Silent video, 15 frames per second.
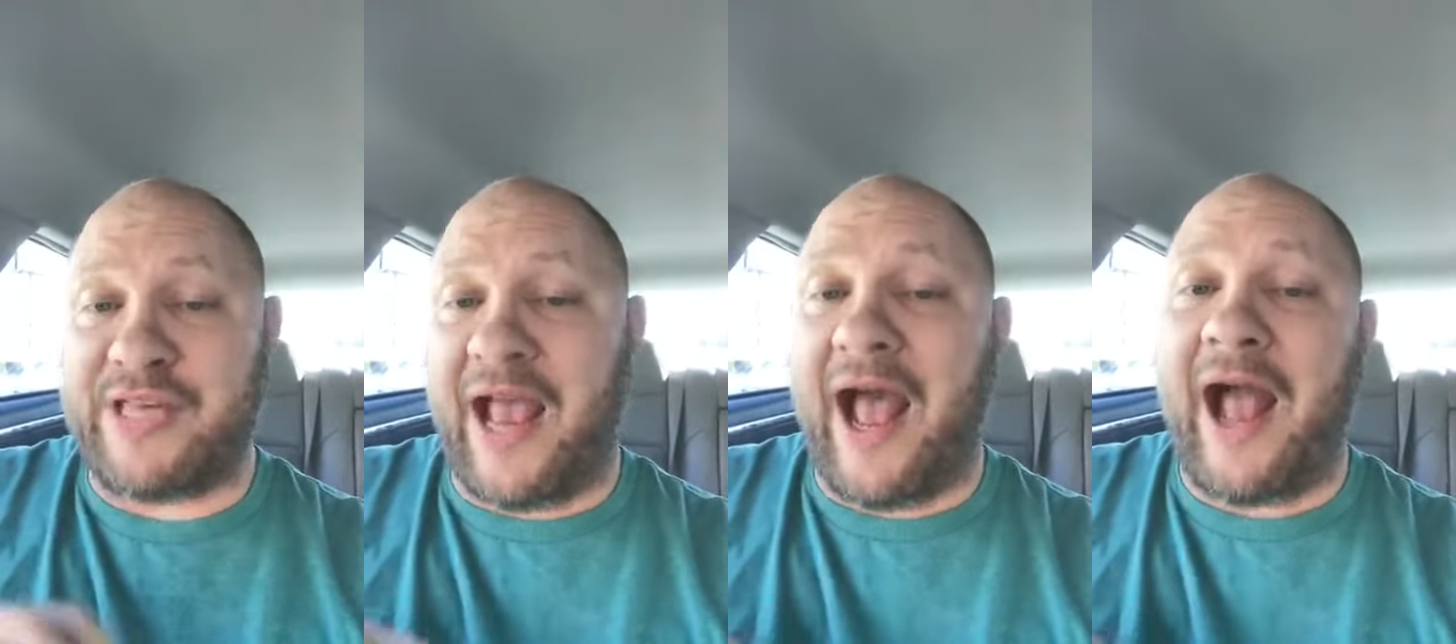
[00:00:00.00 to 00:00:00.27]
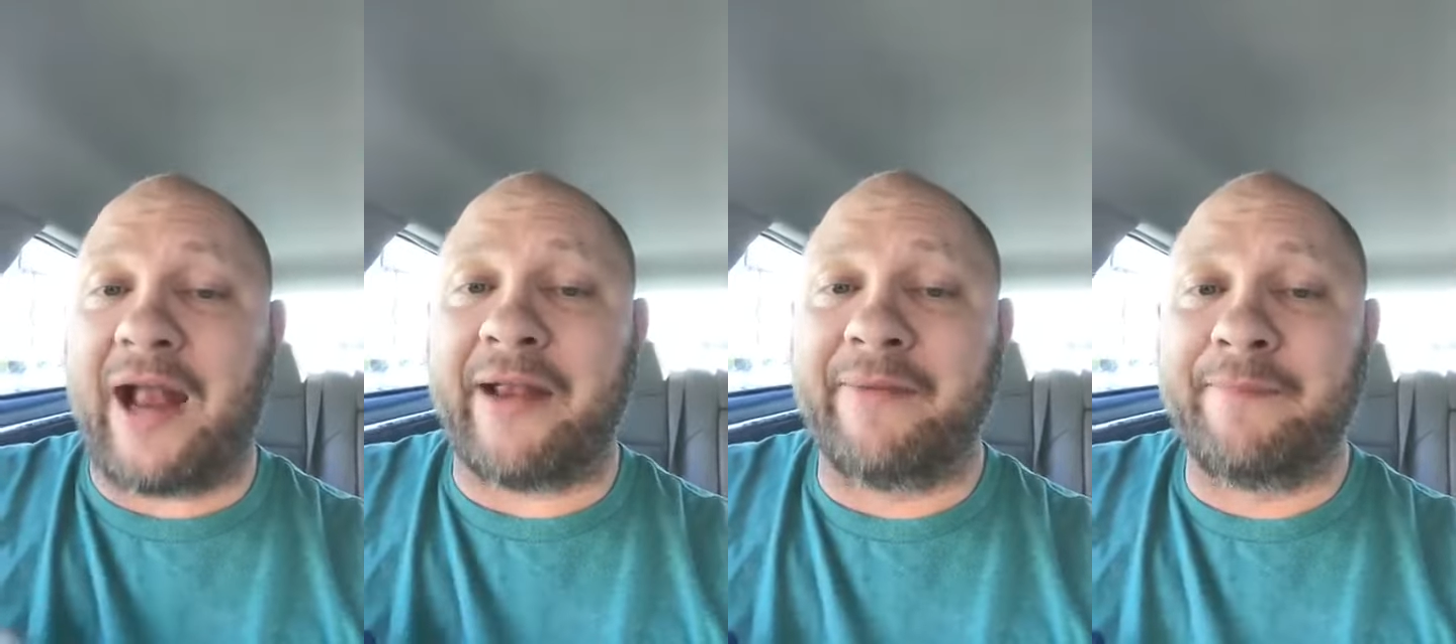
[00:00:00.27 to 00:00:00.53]

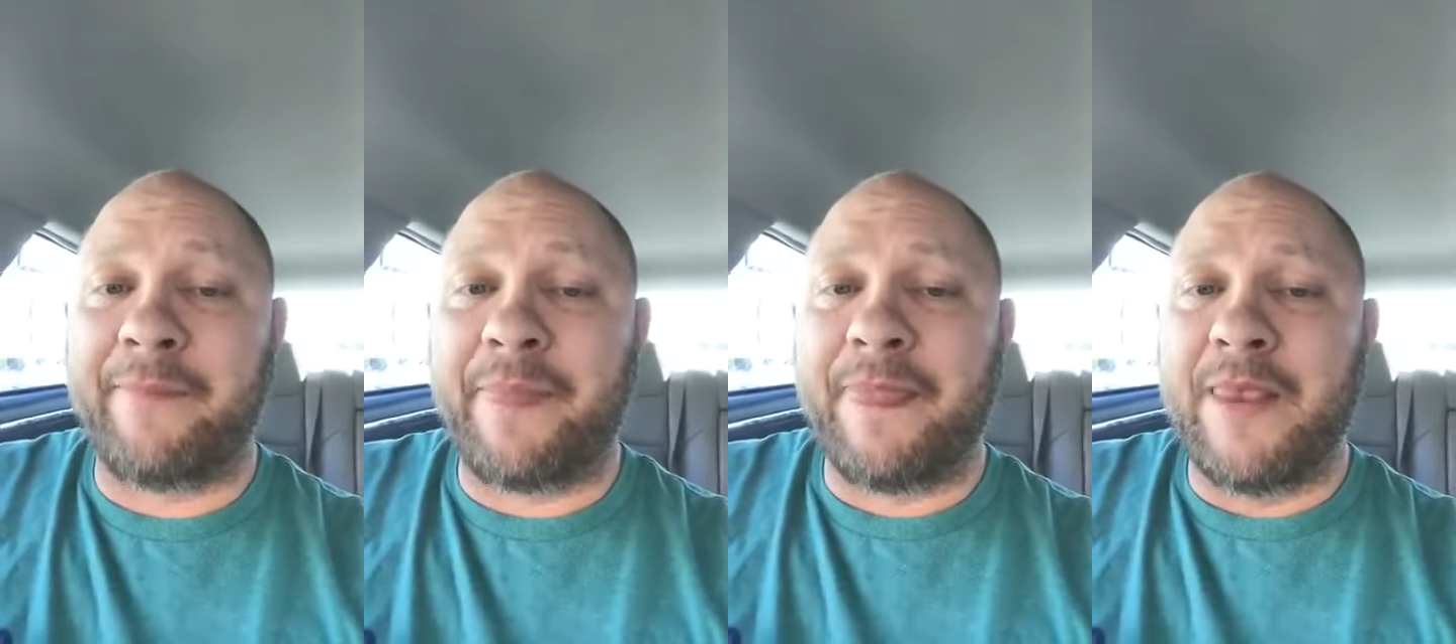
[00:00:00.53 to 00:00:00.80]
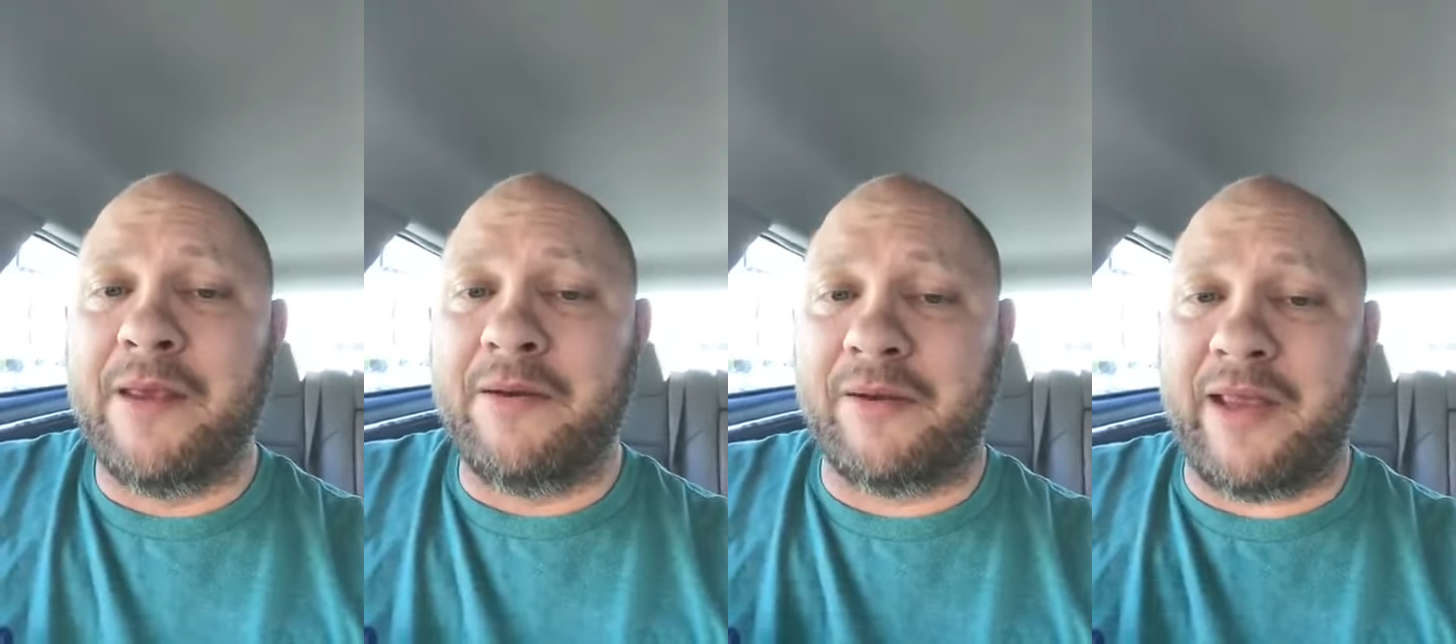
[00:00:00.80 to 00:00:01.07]
hack,
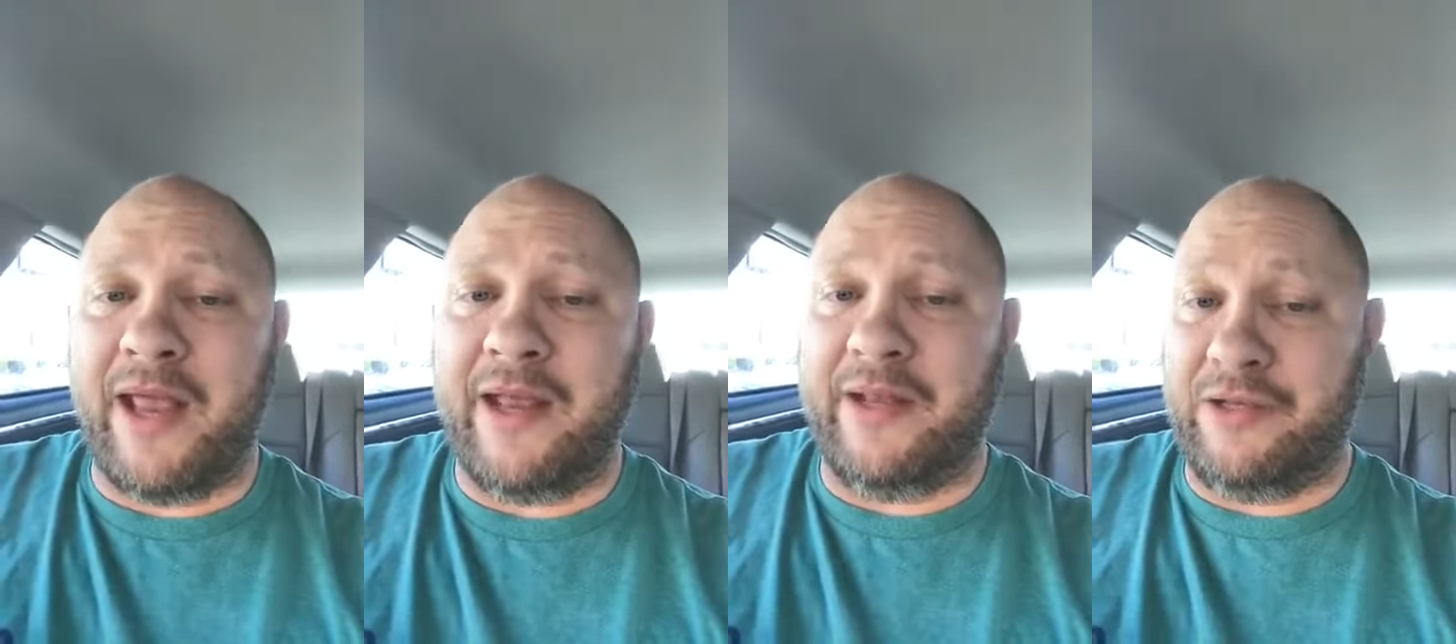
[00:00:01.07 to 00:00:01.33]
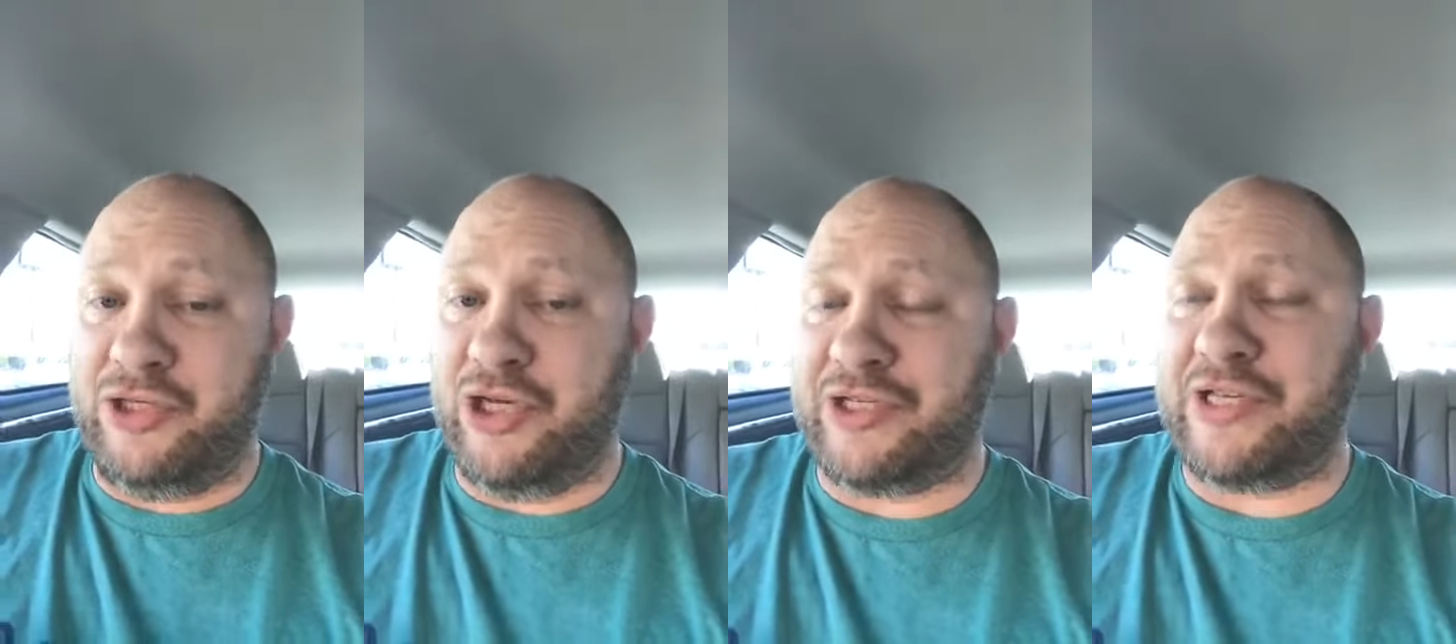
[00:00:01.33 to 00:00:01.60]
okay,
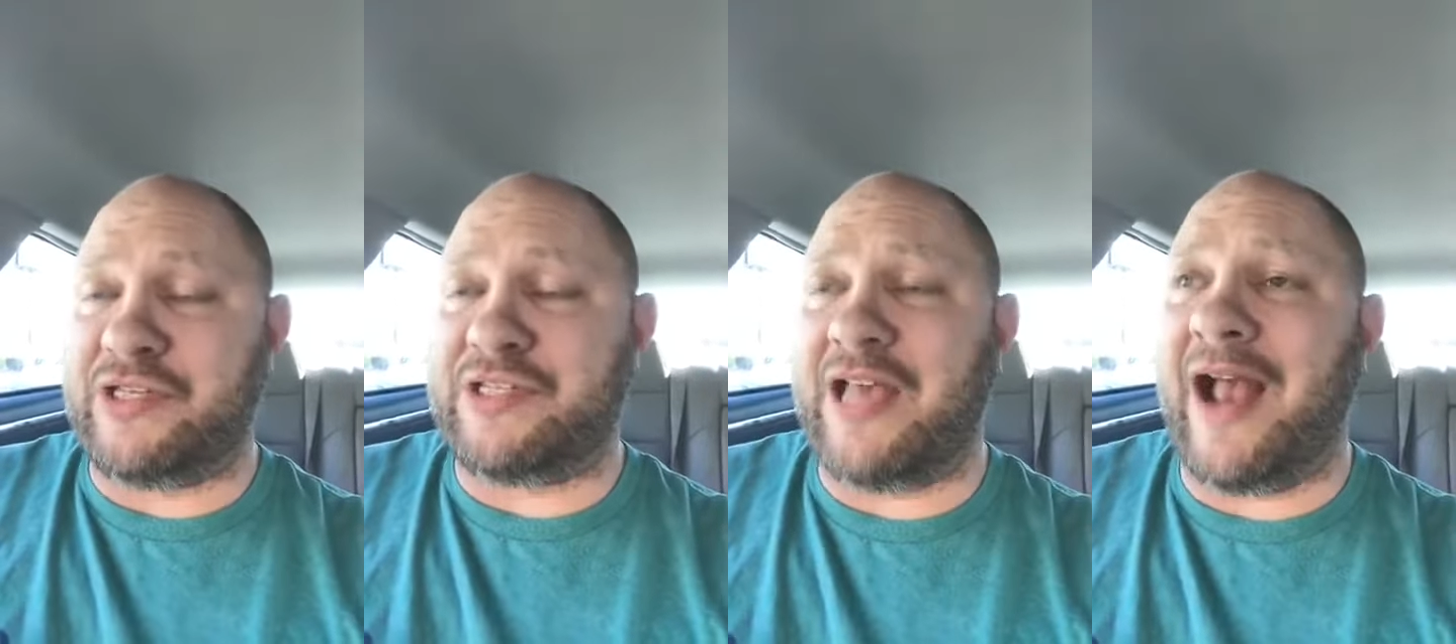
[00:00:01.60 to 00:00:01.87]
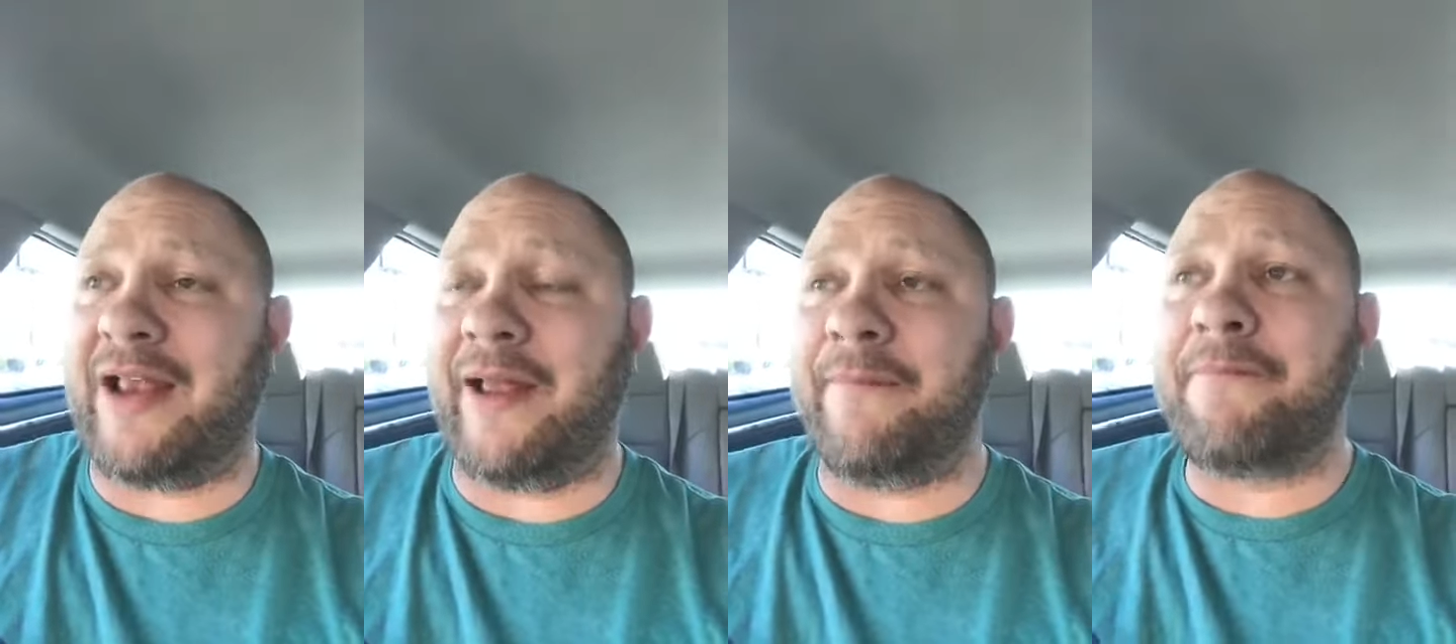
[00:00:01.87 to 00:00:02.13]
in just a
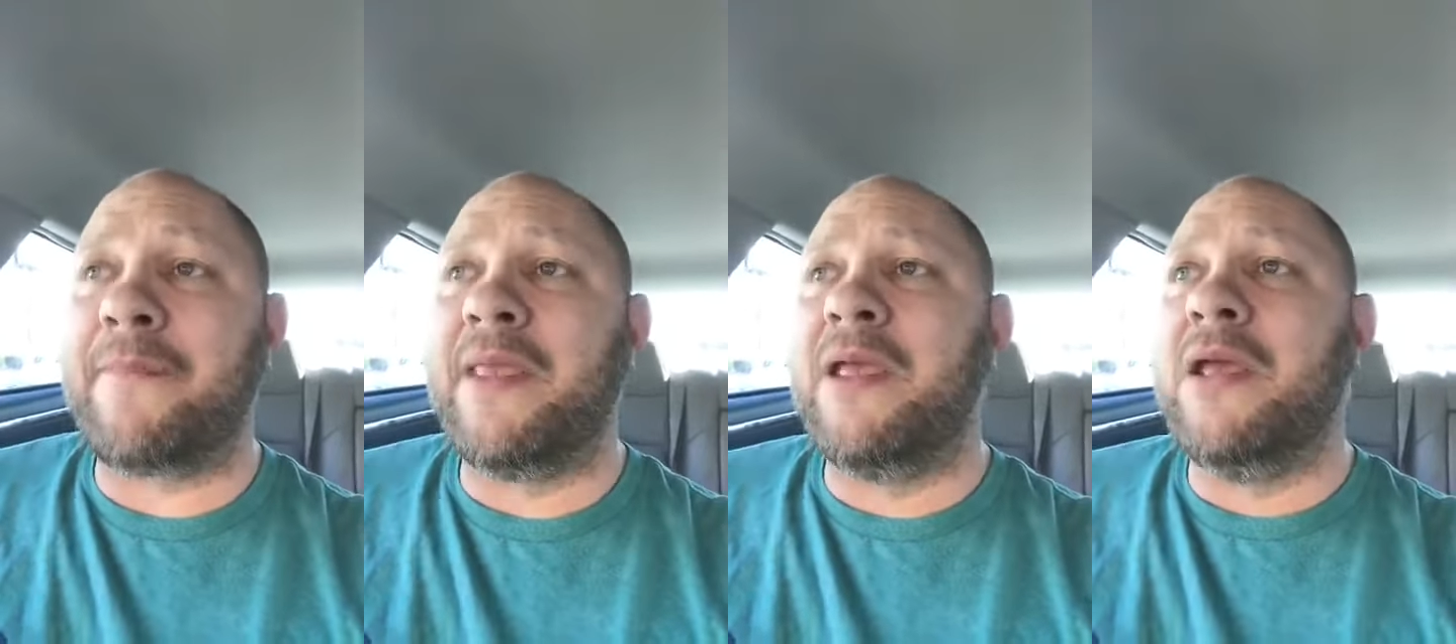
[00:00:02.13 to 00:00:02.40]
second.